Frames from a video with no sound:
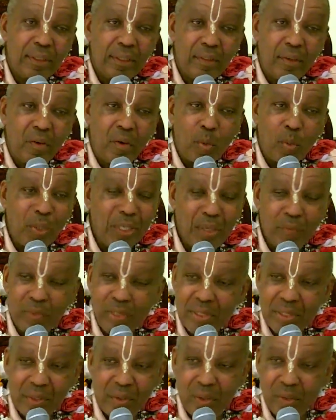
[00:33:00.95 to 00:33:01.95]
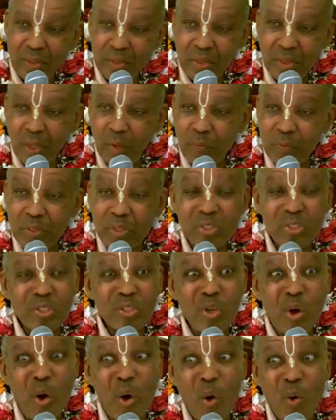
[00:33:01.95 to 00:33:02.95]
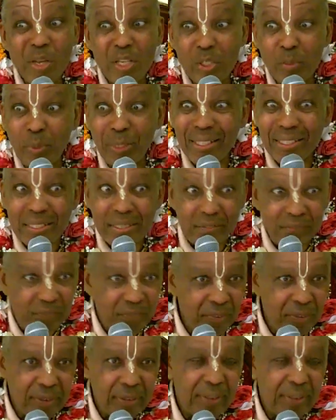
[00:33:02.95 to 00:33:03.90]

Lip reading: Or whatever is there on the shelf is so expensive.